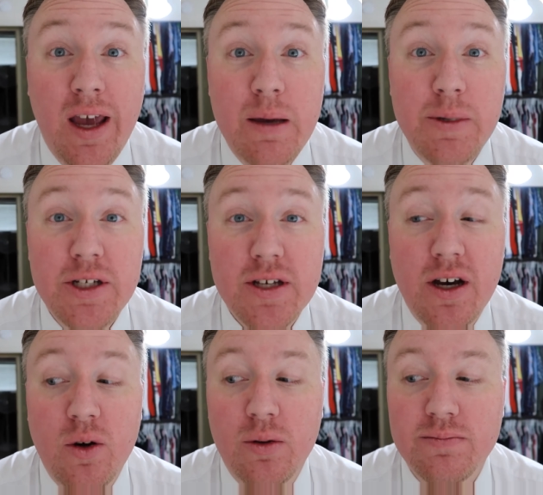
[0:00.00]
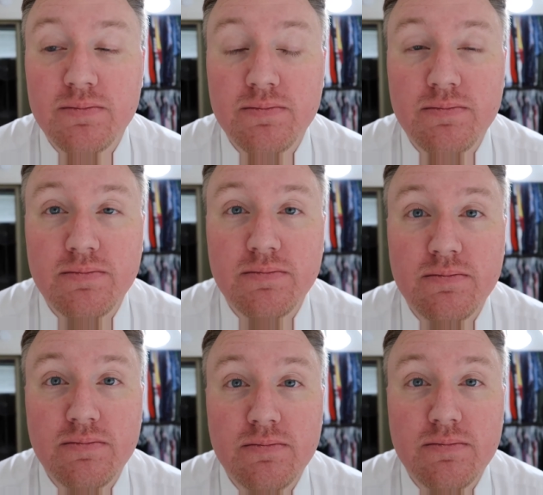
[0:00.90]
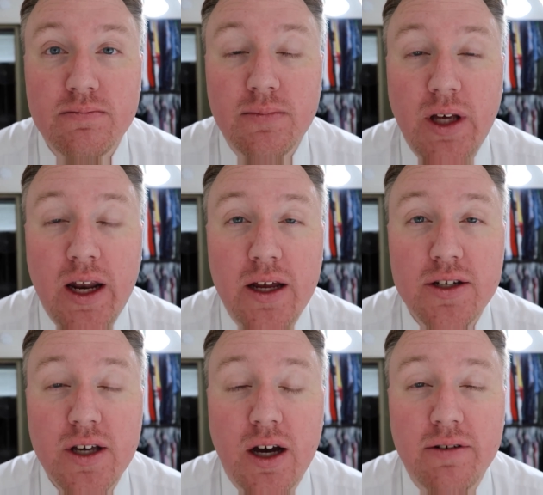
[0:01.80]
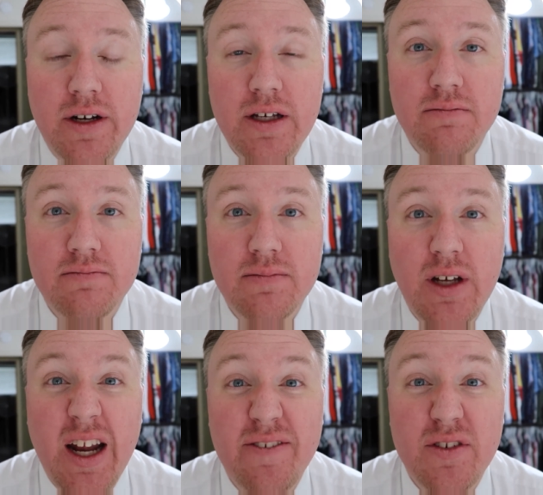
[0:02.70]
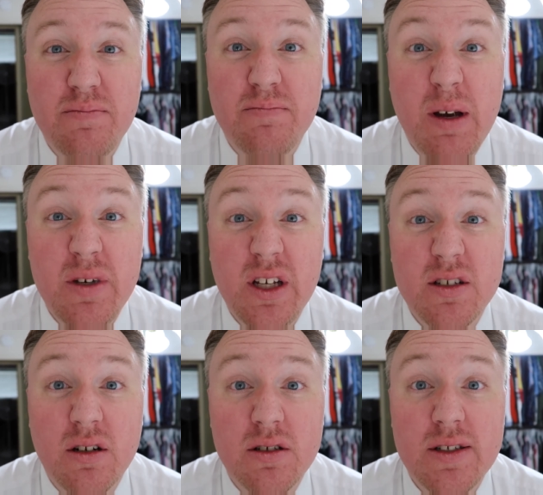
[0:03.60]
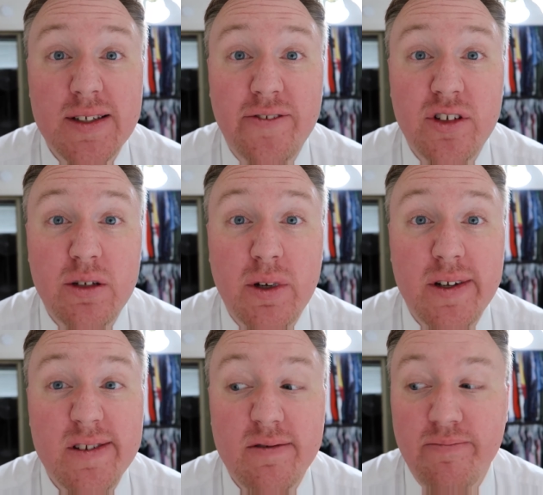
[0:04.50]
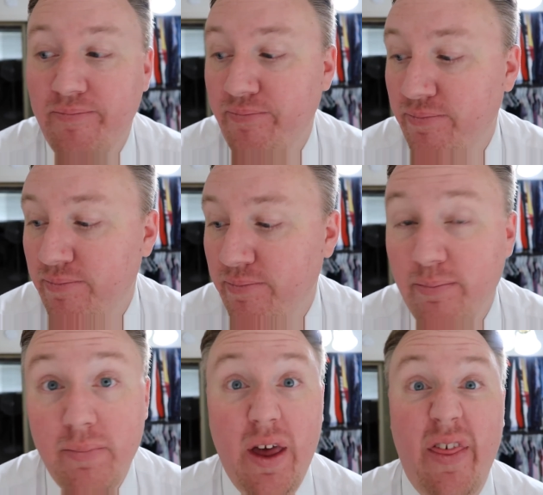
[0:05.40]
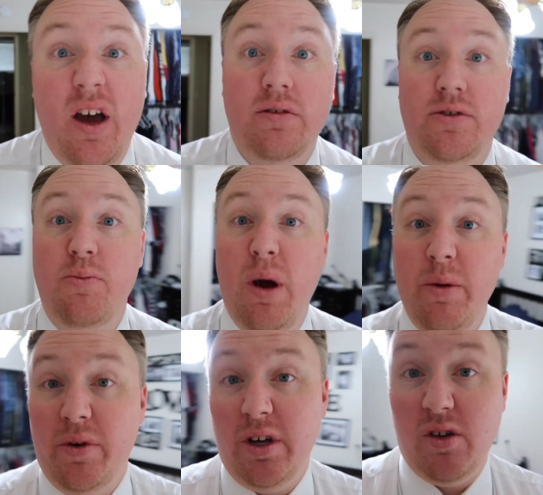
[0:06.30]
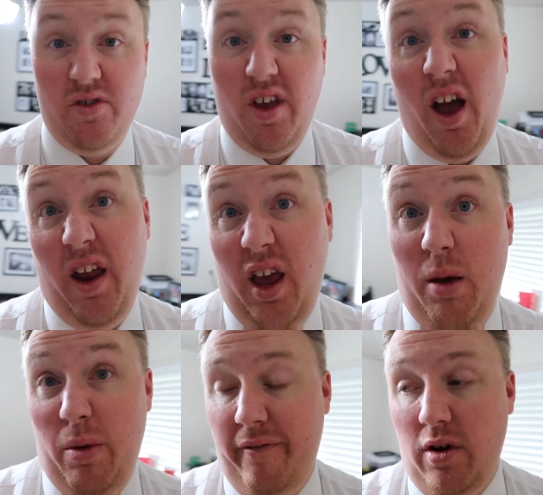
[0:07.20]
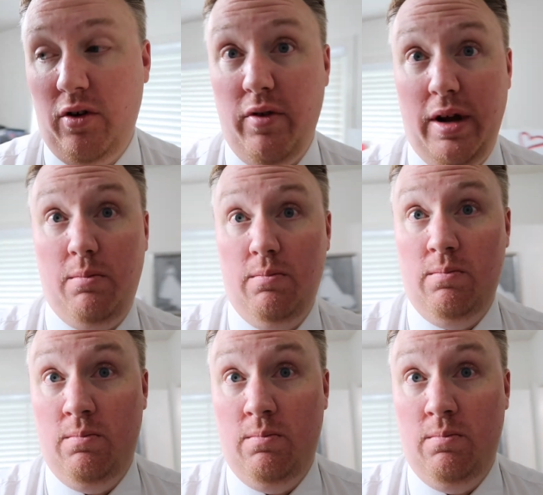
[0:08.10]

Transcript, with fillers: Amy just got home, and I just got ready. And I have to, my meeting starts in 17 minutes. But I thought, you probably want to go say hi to Amy first, right?